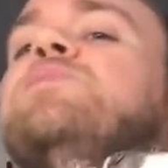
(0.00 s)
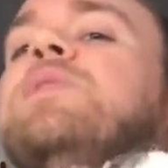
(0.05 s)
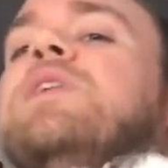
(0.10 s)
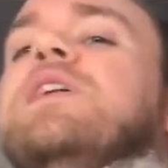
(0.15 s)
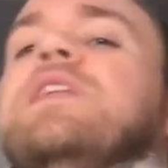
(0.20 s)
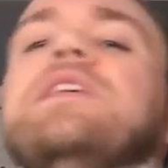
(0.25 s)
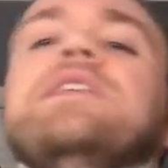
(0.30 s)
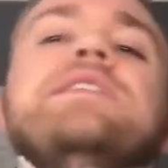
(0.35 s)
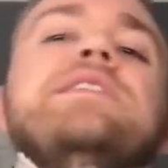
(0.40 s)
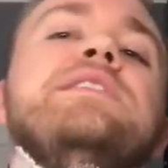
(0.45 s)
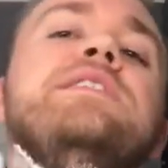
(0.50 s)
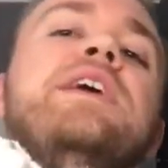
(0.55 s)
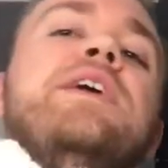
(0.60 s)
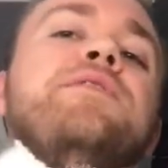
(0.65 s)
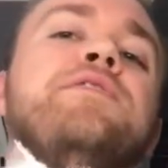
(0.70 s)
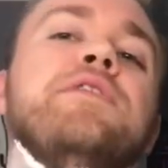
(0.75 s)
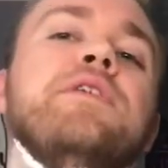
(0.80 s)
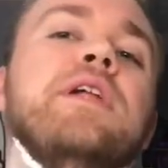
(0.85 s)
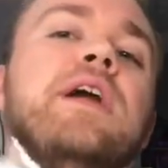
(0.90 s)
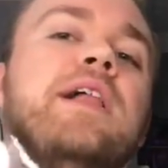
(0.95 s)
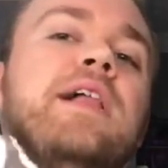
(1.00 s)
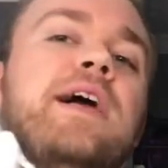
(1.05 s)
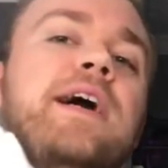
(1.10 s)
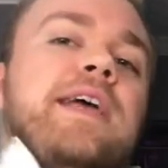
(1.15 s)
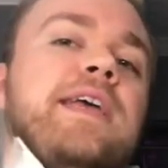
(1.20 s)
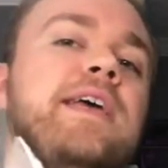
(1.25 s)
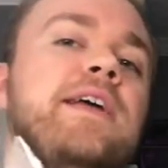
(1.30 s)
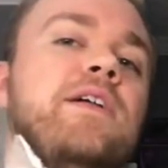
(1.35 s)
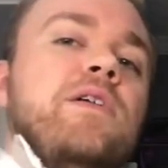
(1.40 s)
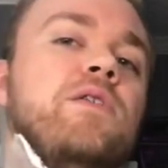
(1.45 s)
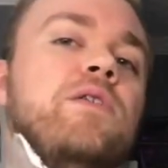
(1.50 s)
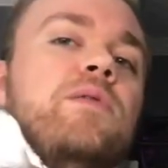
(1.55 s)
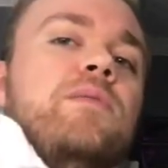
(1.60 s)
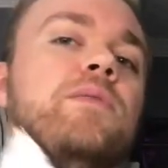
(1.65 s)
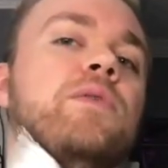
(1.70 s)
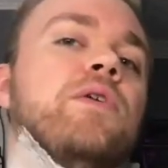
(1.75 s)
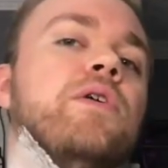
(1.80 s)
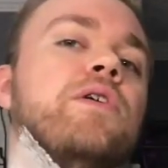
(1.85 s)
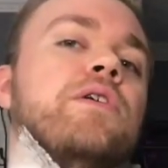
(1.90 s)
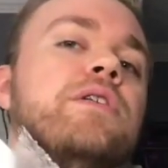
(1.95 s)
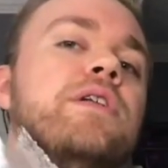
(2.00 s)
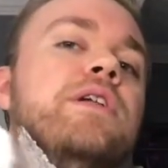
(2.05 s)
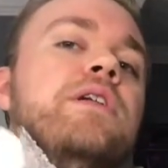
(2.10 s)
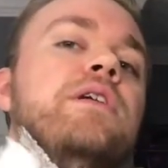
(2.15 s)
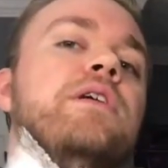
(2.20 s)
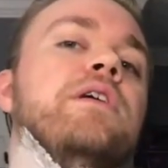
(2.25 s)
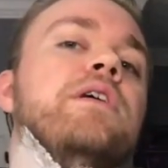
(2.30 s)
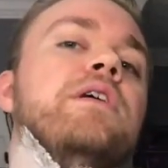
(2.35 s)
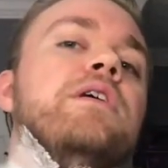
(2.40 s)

but this is different and I like it a little more than